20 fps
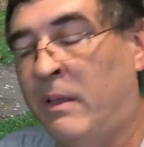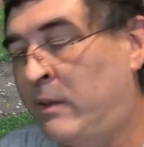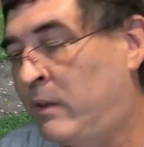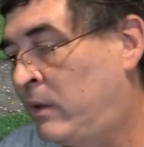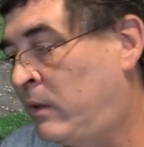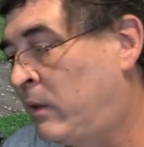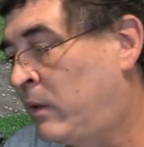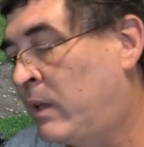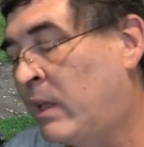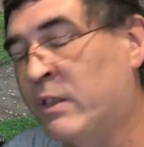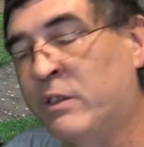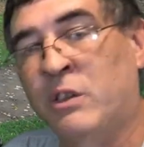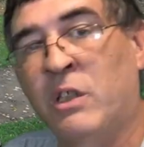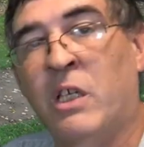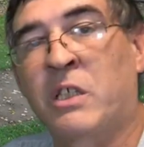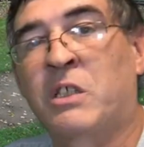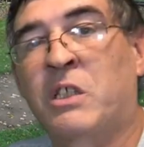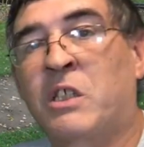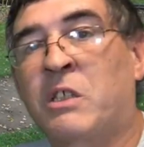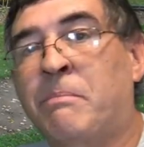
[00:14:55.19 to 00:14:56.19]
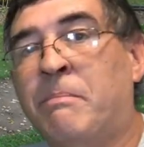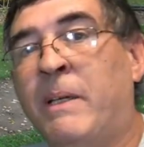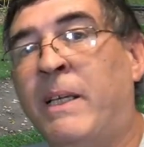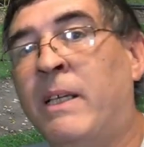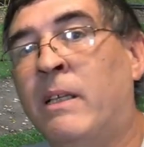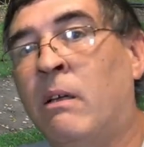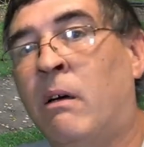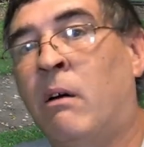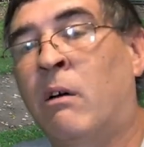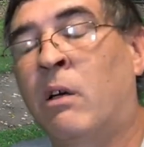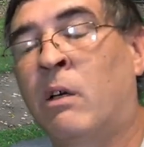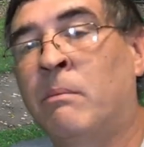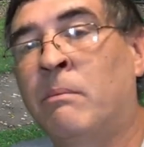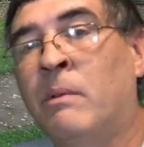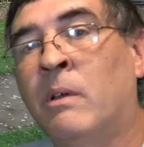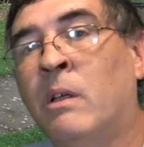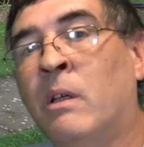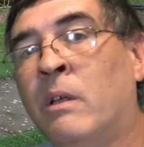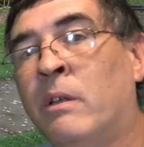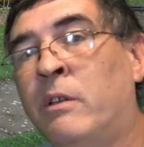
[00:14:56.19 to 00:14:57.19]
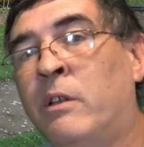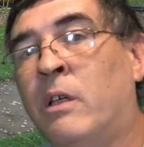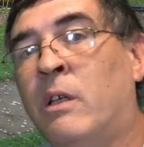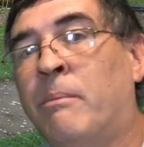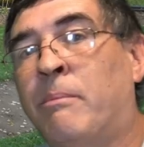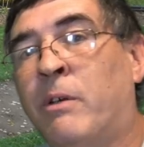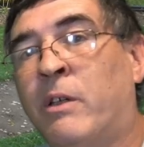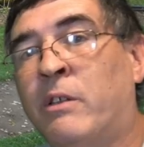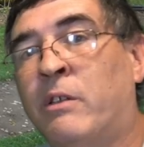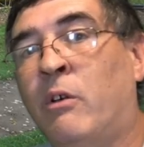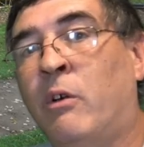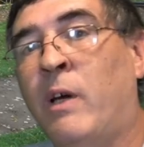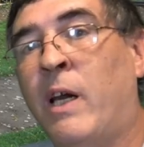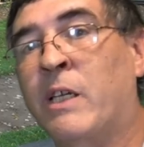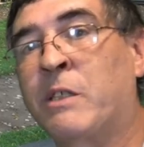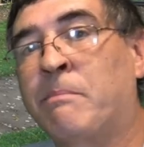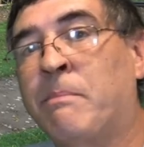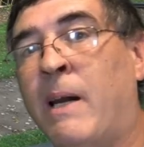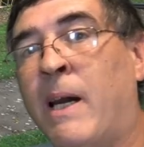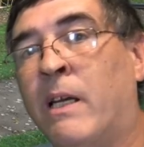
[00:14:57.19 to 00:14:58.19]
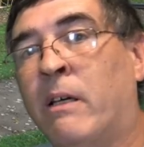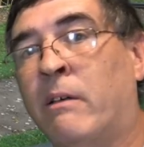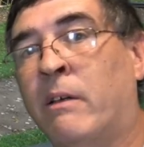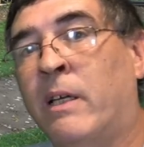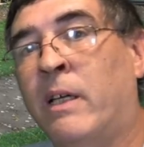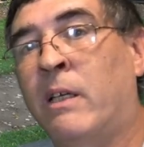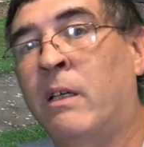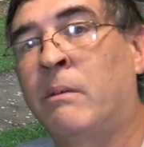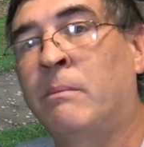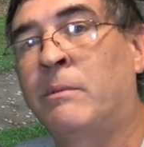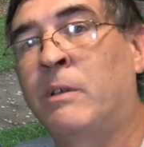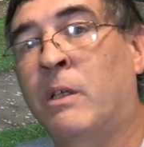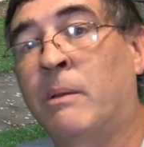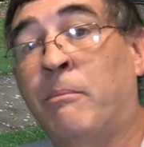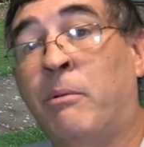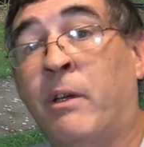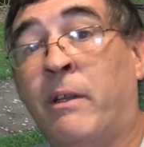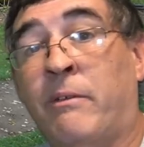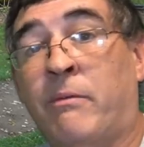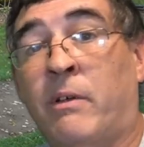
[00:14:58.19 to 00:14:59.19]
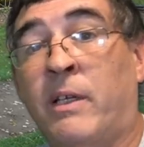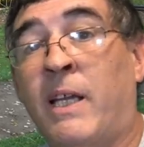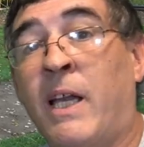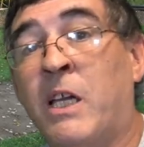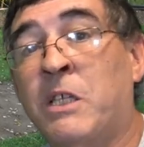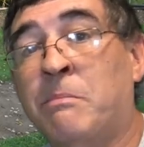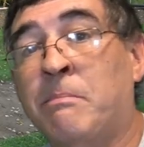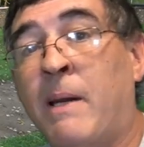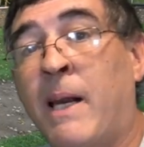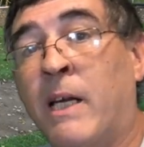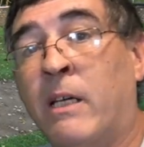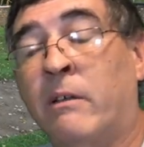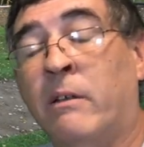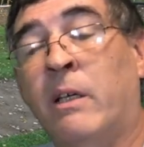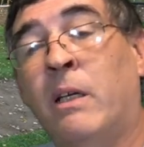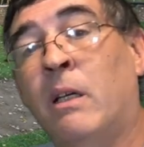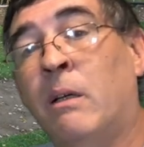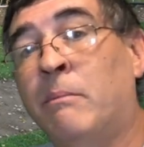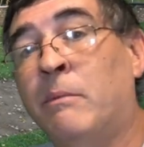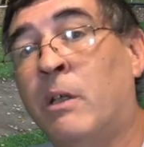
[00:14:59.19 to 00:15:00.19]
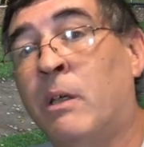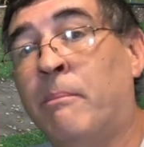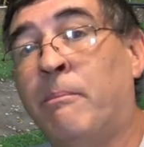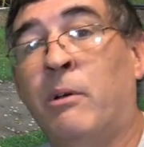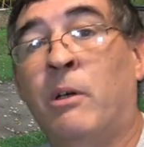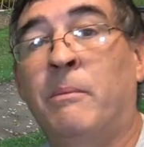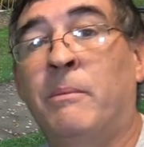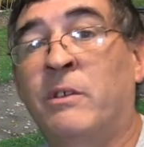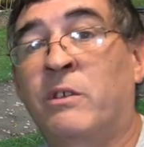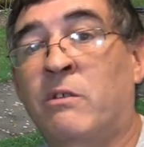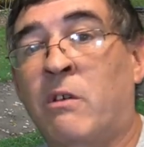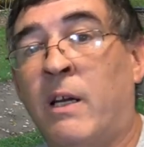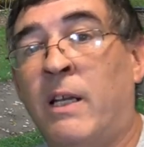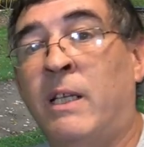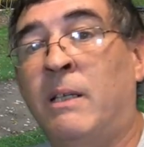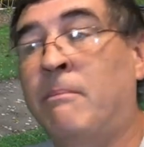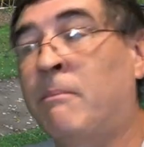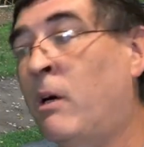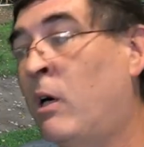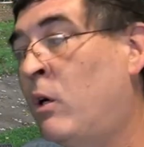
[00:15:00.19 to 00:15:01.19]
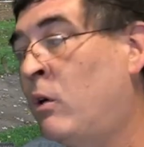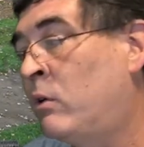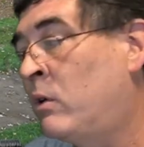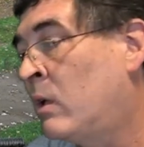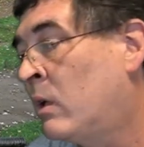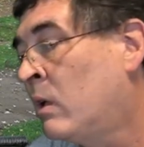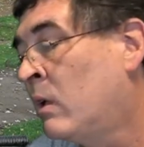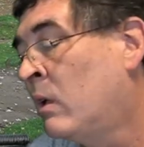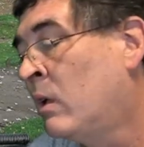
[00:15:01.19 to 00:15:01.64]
You can adjust the speed on them. You can put a 2S battery in them. You can put a 3S battery in them. You can put them in training mode.